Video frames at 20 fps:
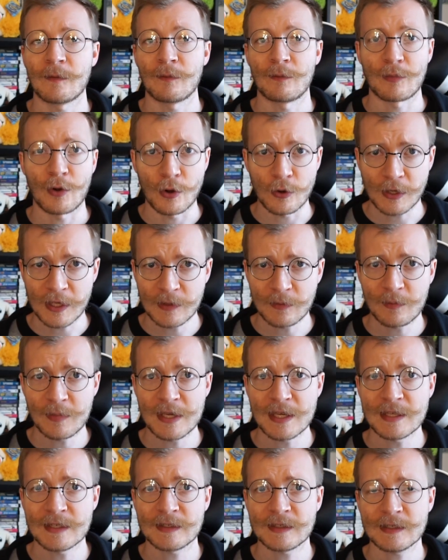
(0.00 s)
broken
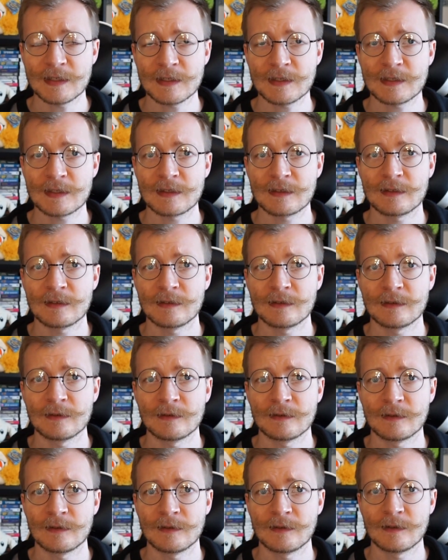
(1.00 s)
pieces,
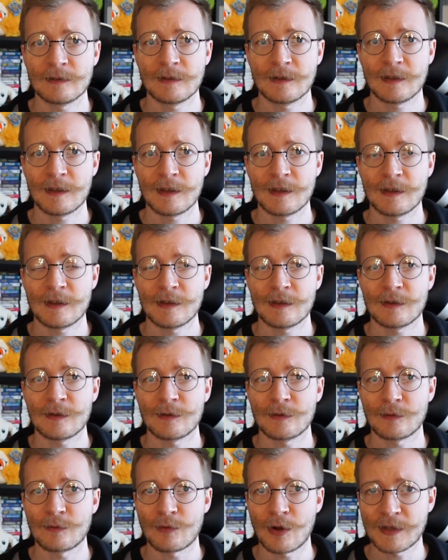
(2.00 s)

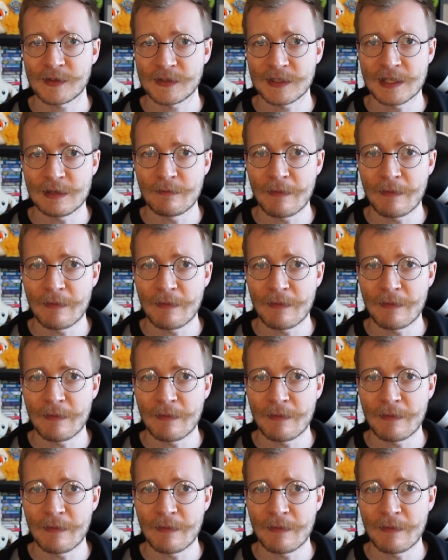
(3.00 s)
rusty